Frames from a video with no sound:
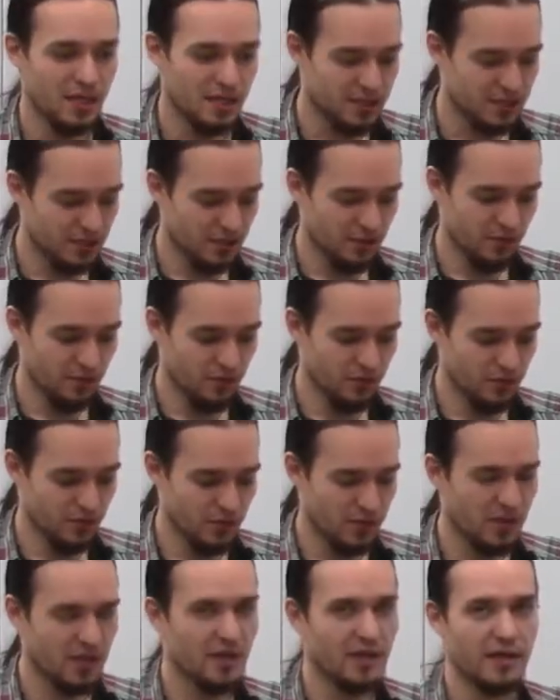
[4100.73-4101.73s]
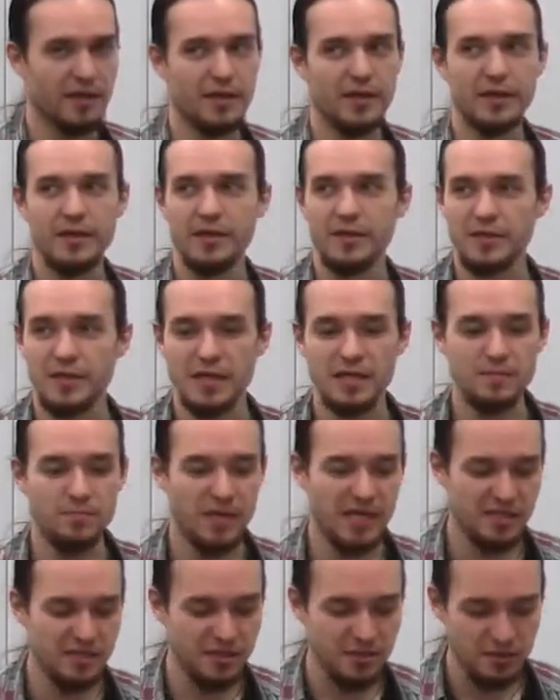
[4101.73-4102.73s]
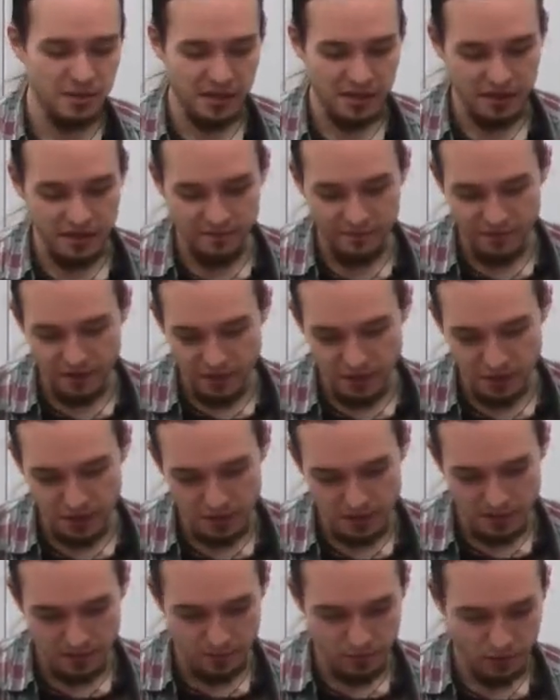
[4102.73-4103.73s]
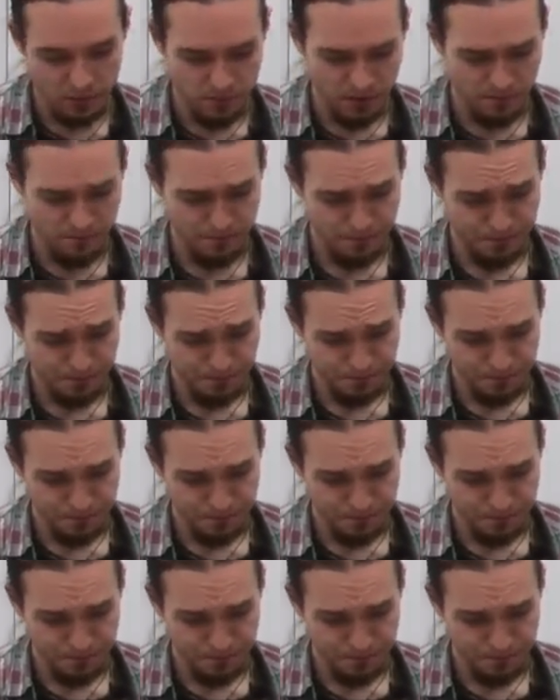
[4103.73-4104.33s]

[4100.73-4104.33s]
So that basically finishes the problem.